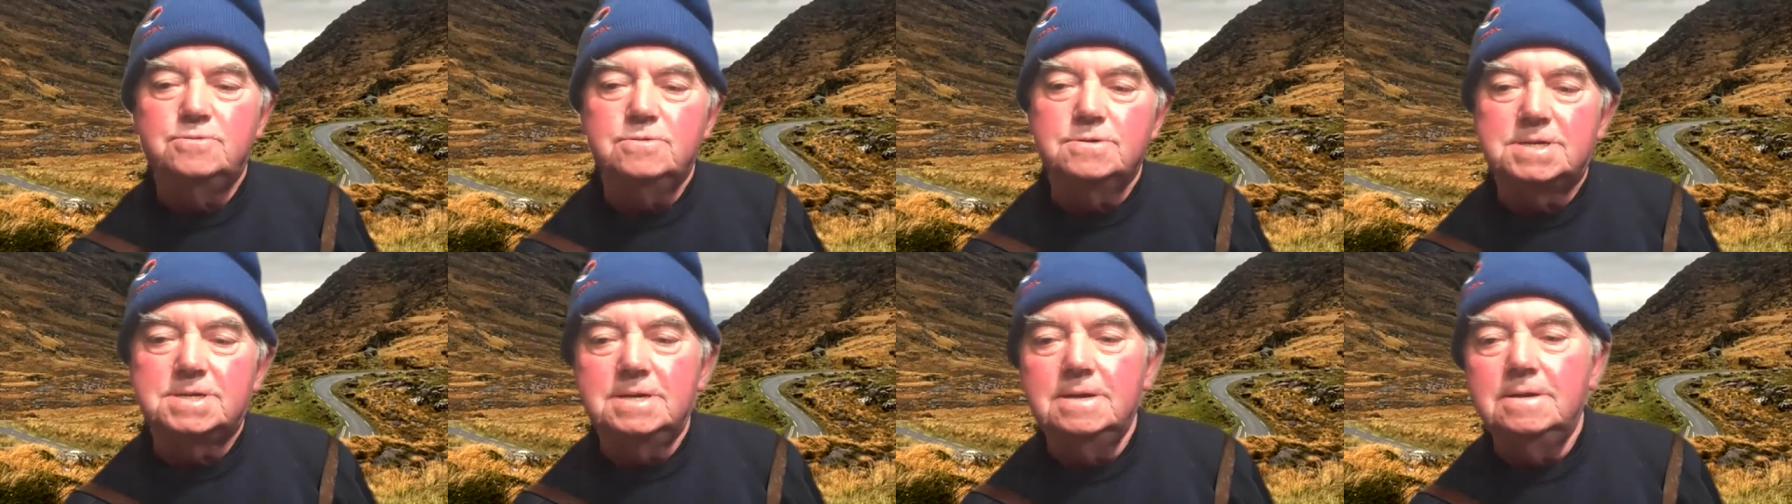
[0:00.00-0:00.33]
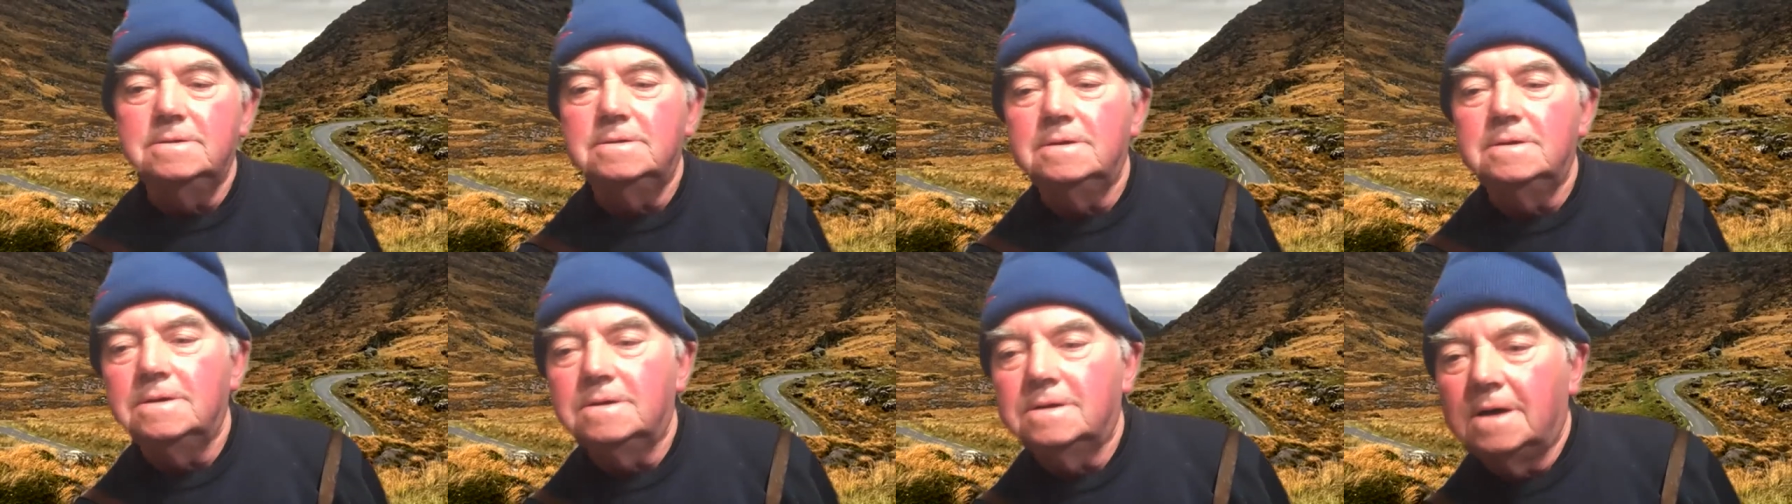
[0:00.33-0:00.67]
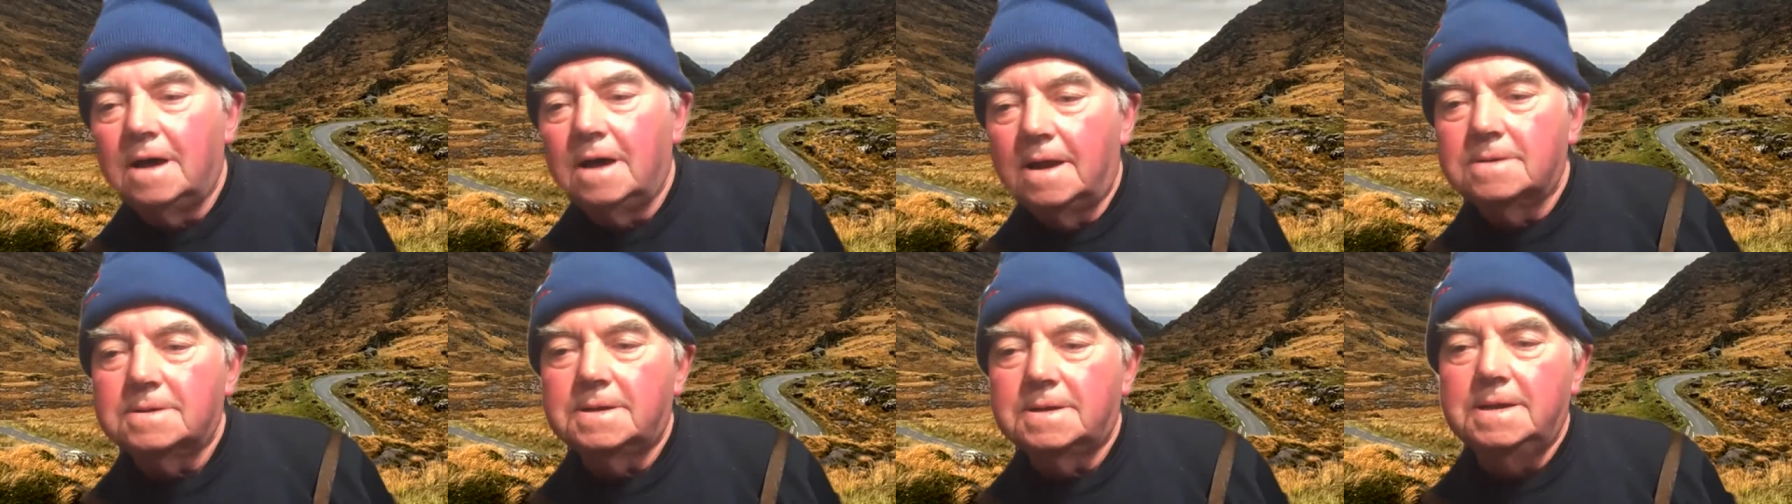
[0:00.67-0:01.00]
you see the
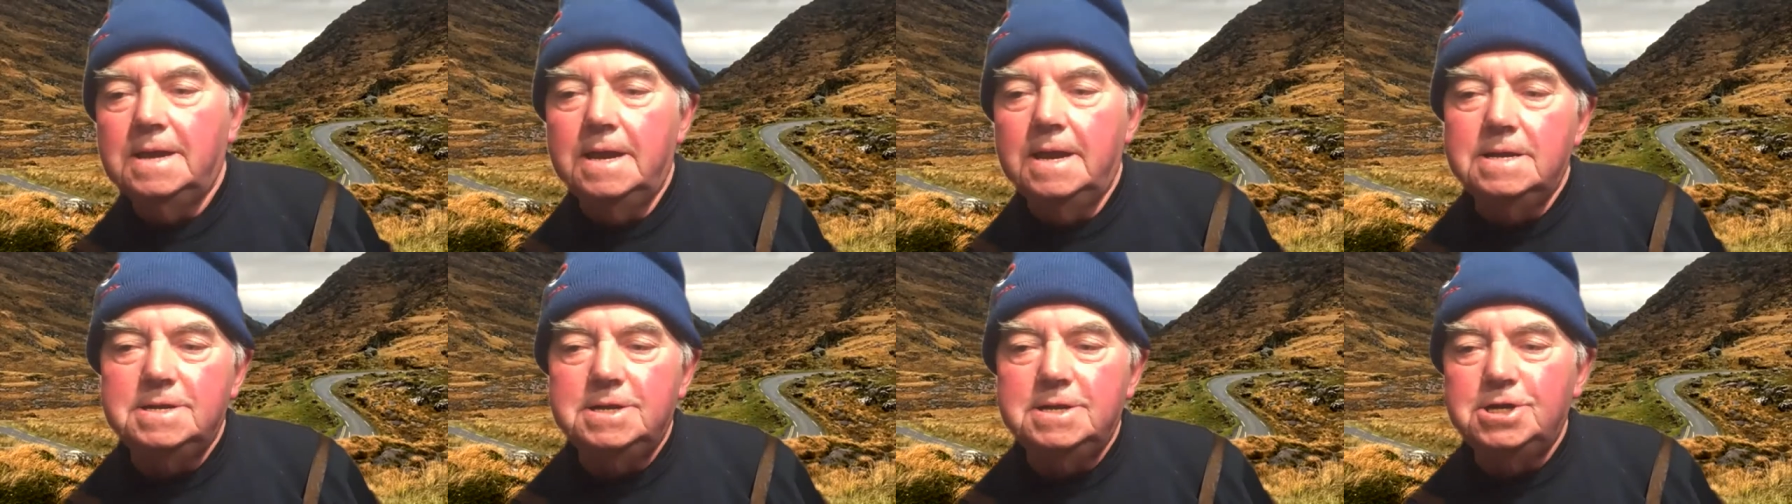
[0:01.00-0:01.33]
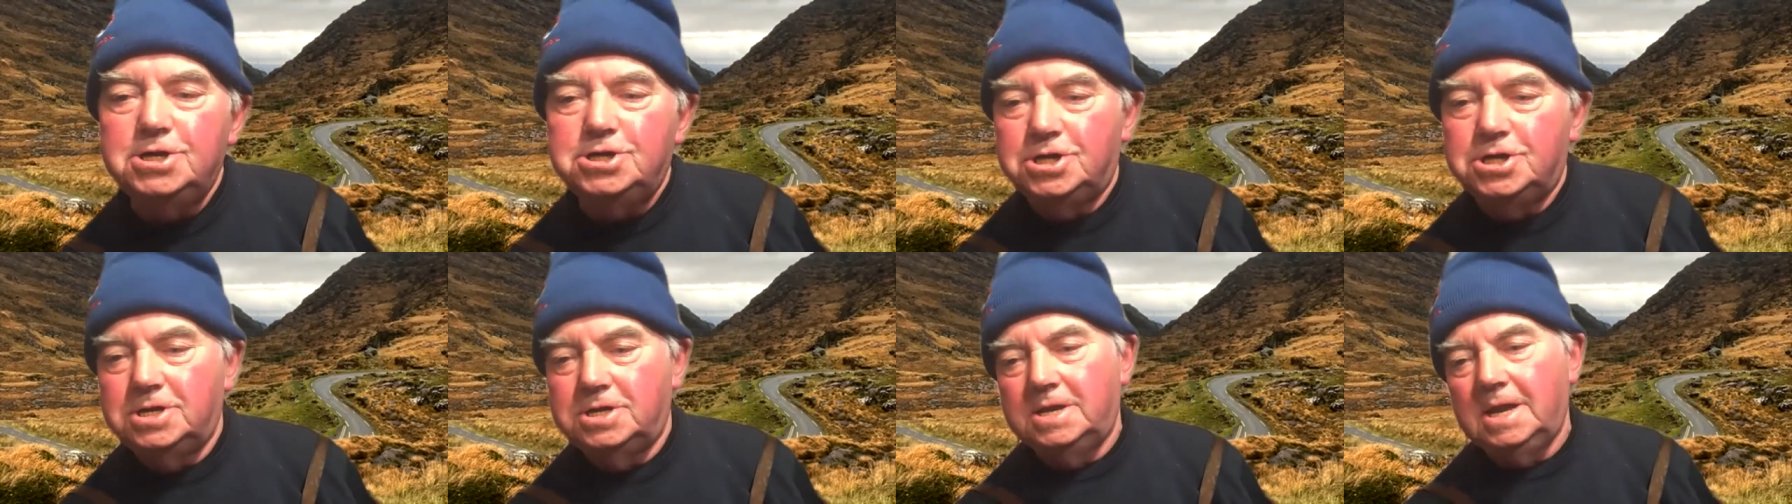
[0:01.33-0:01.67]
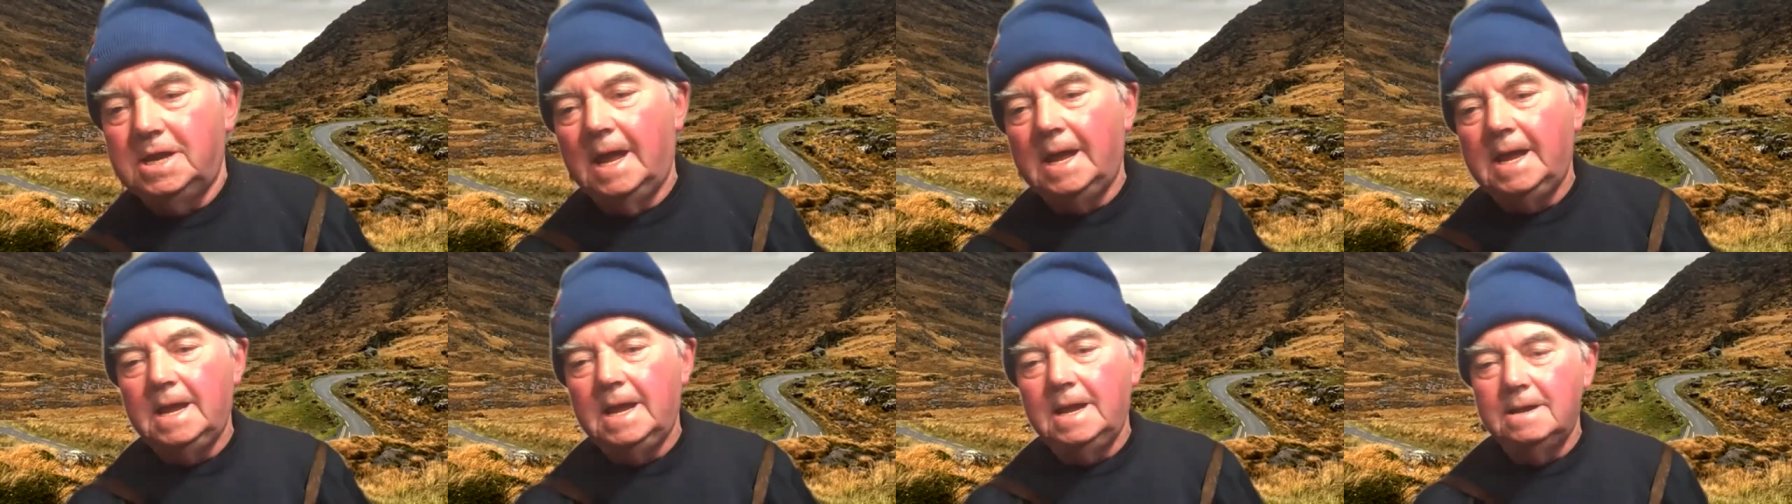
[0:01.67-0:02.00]
her kind of
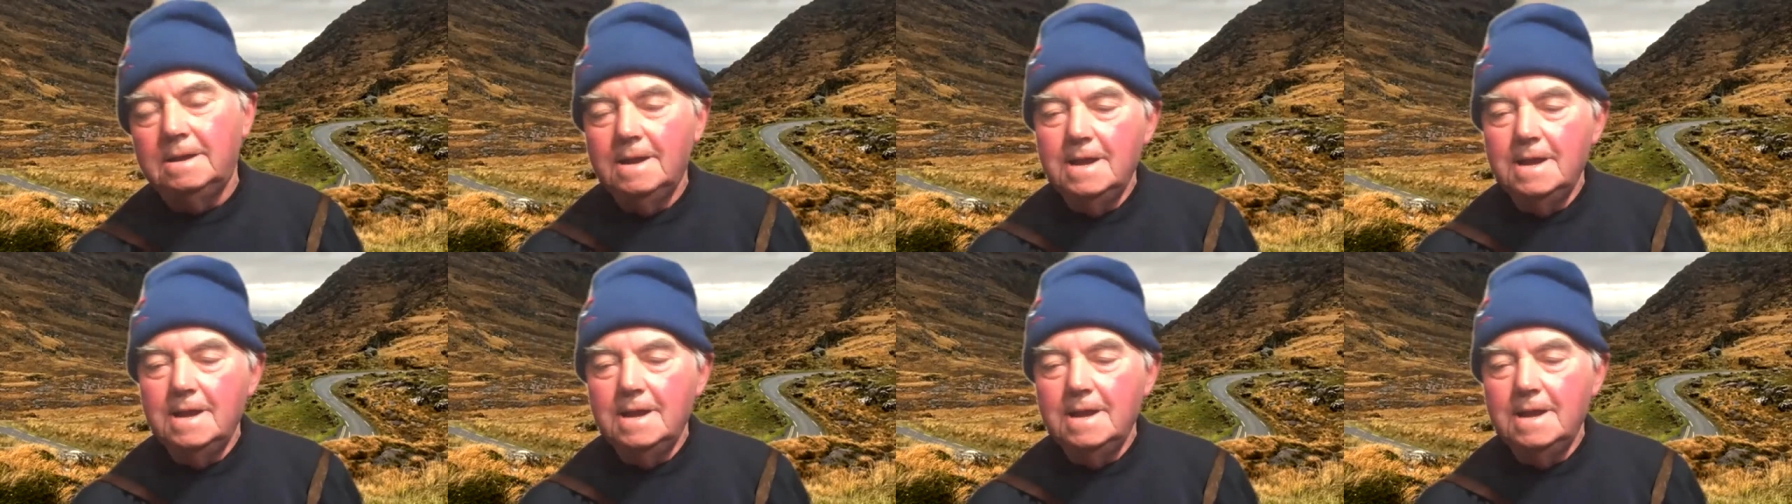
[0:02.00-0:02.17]
style,